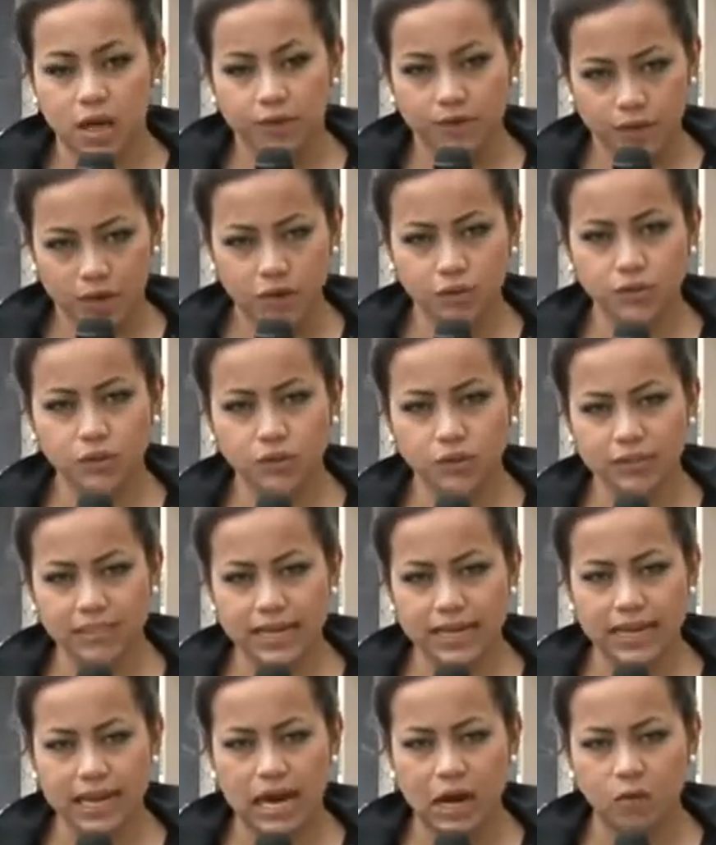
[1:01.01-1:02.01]
Those who
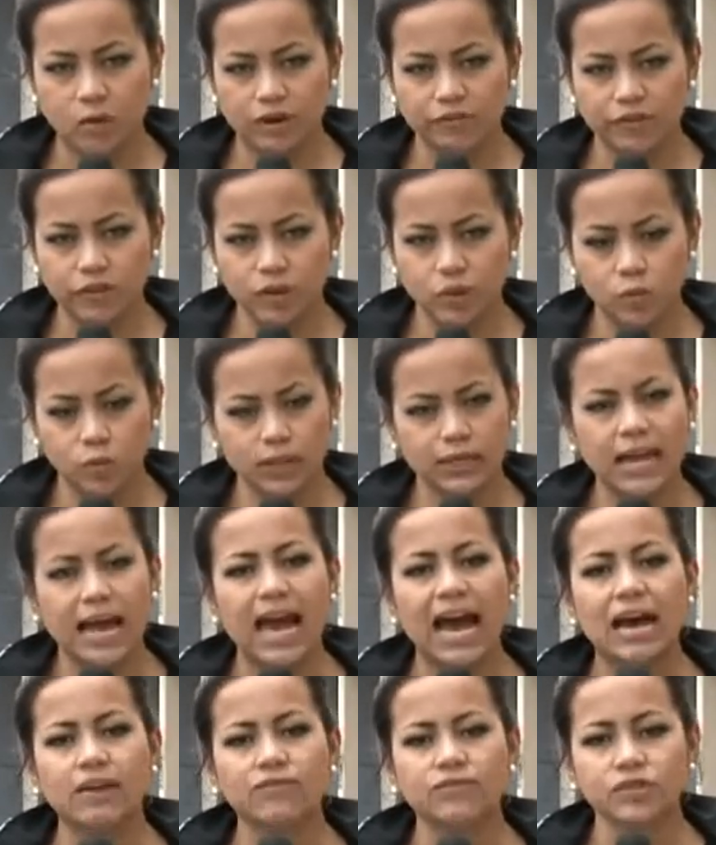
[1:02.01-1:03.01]
did, however, will
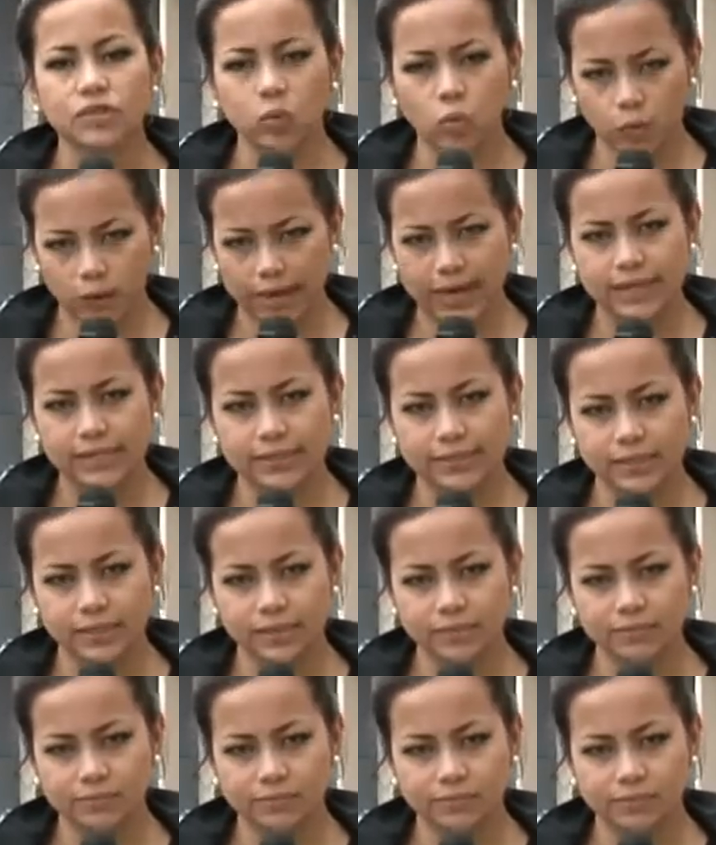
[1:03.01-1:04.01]
have to wait.